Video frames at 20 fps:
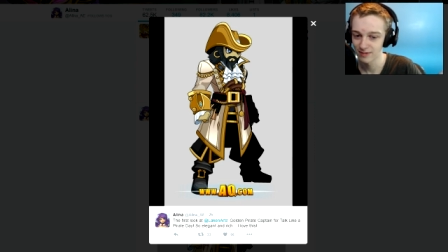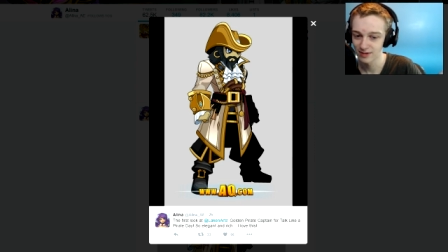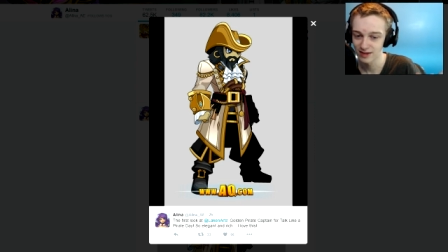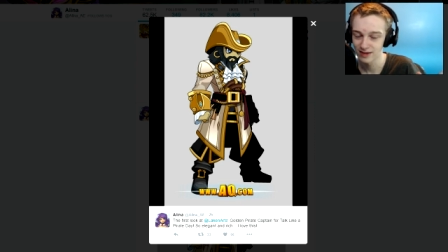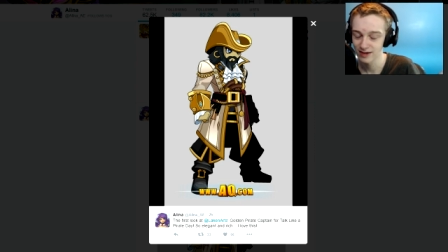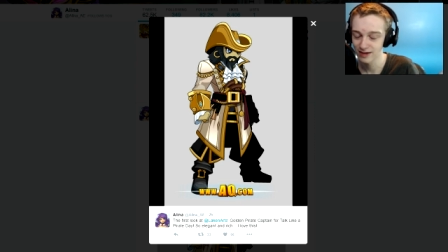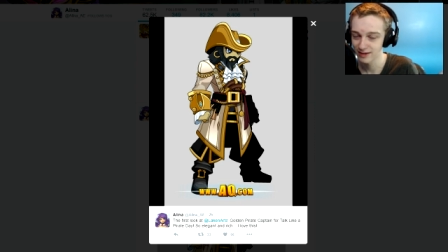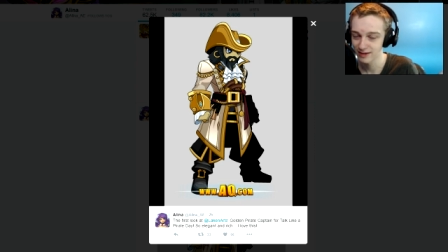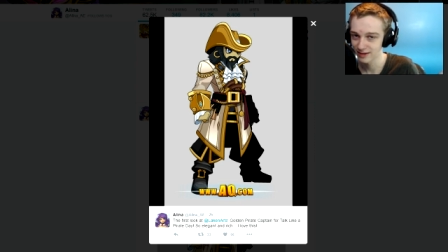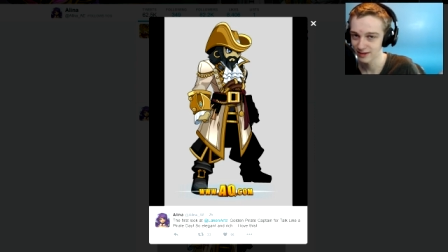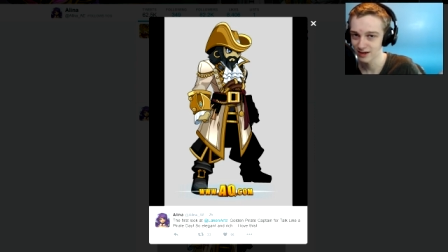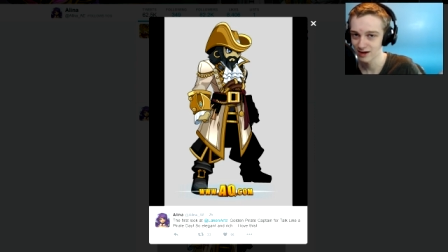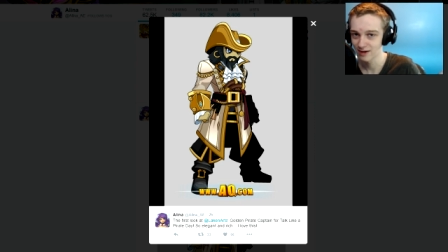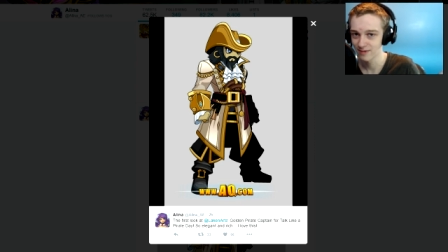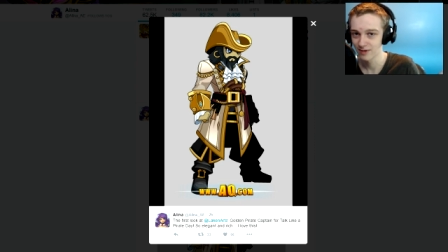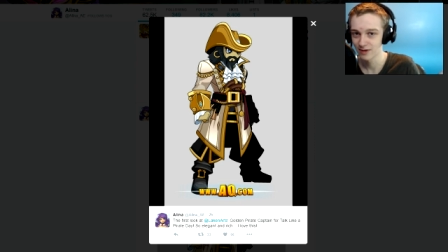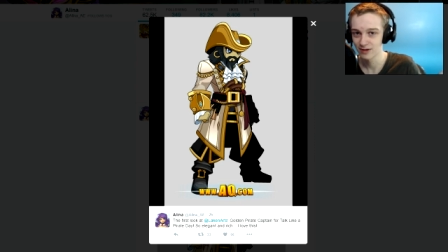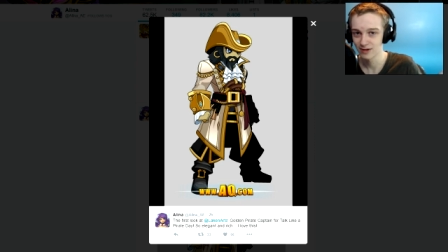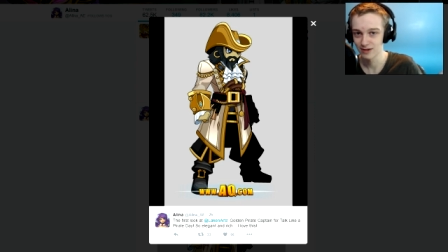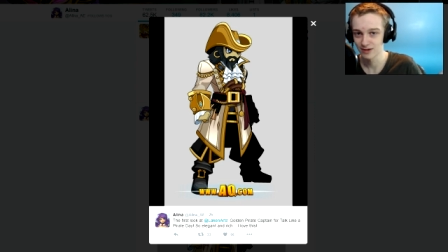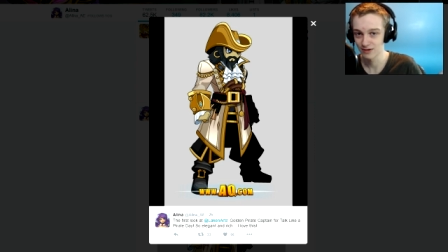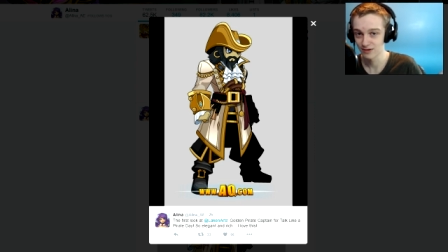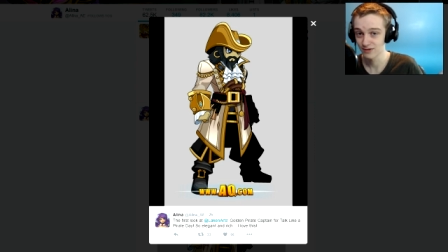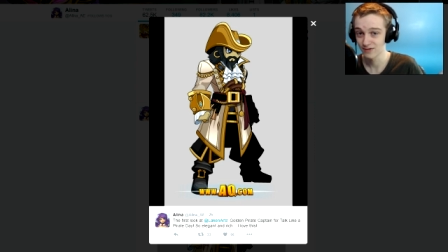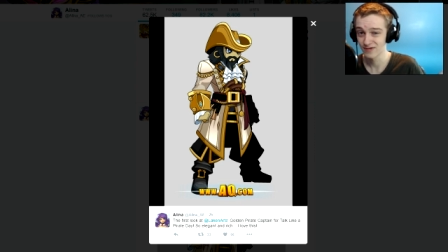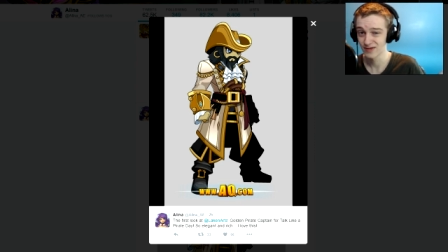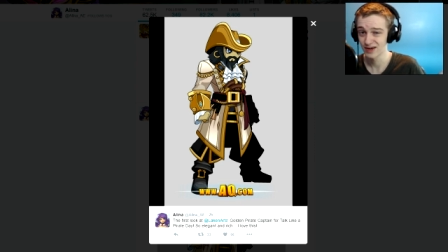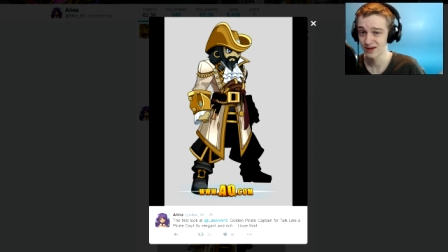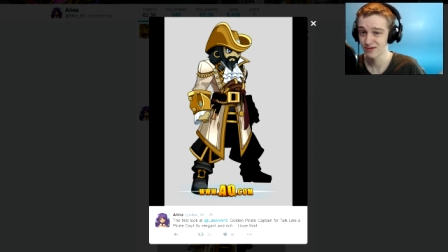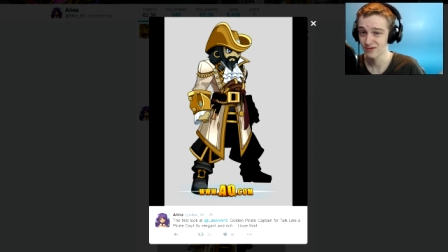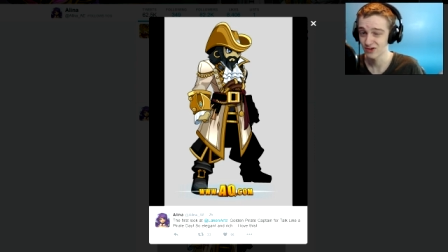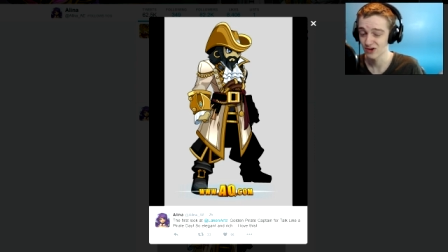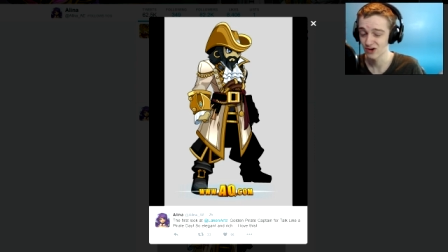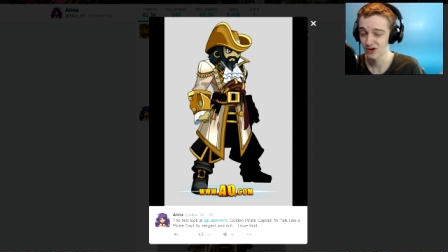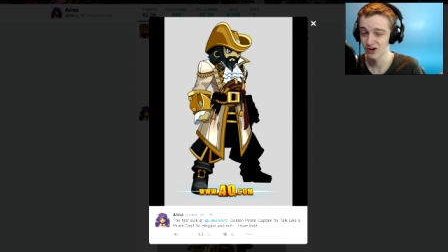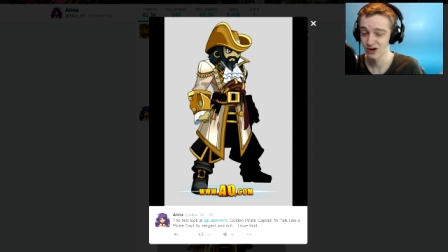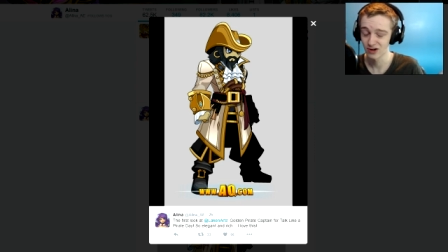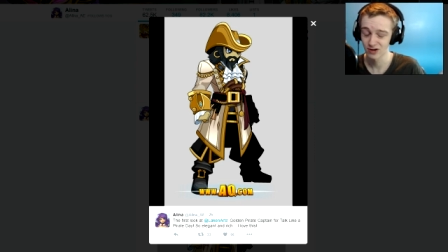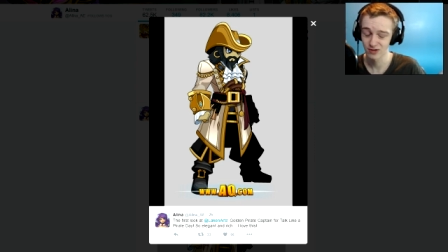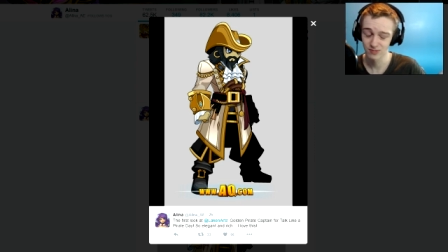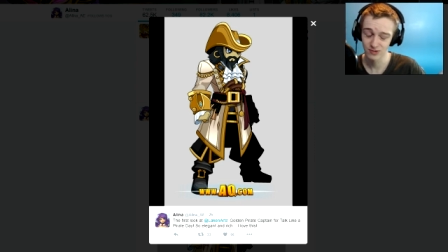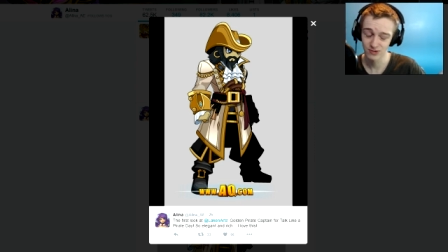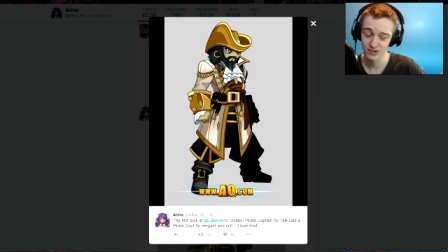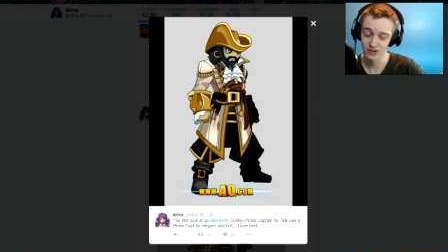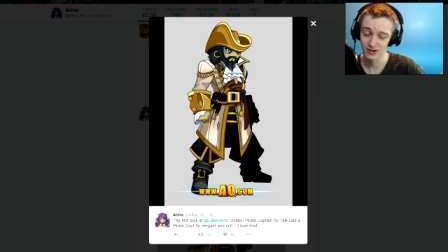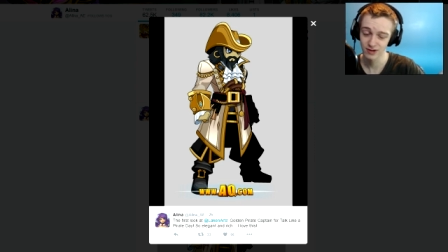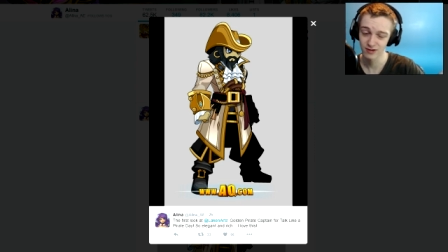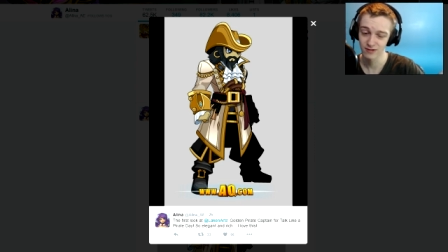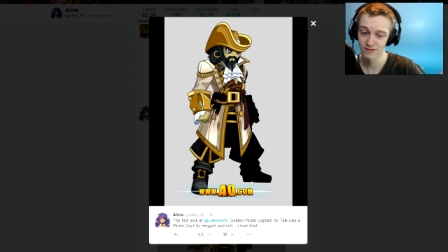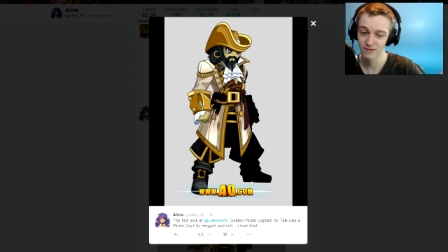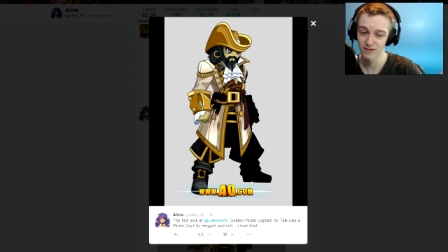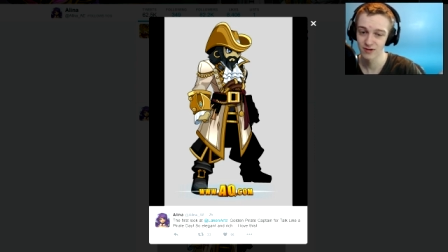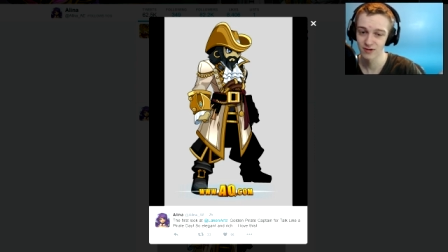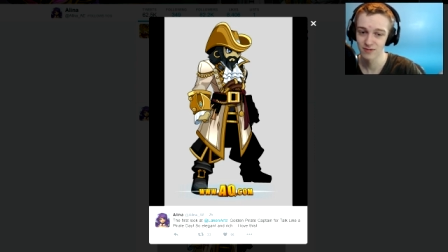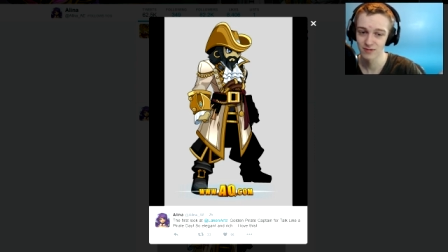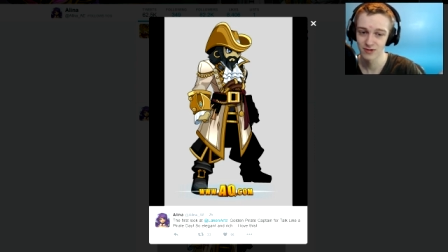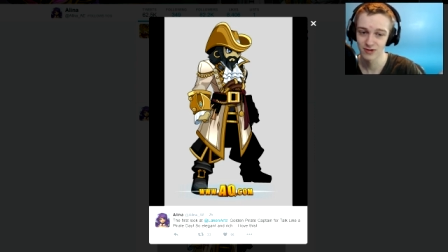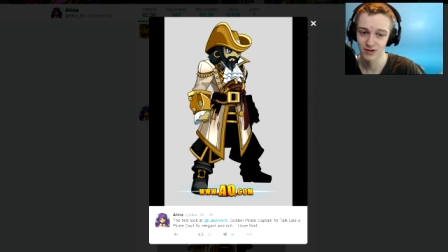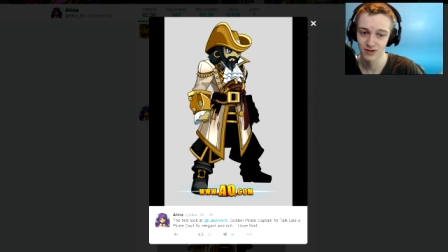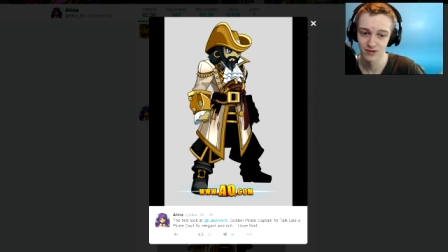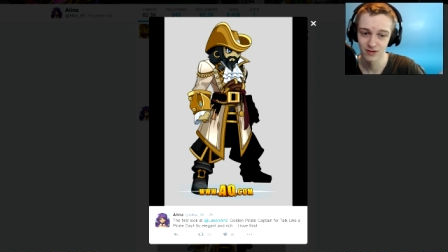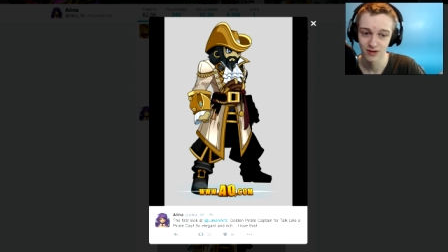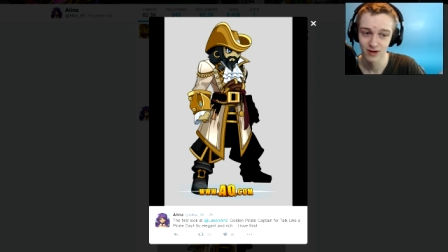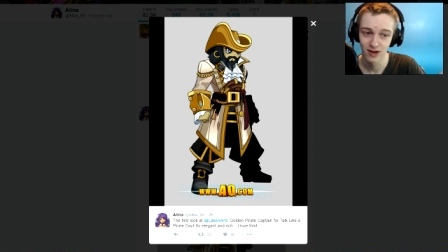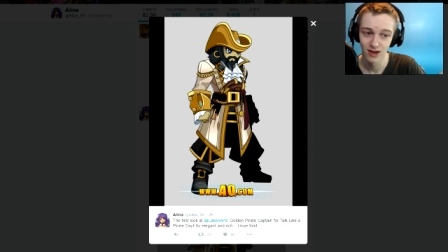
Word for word: of the things I talk about in these news videos aren't 100% confirmed, so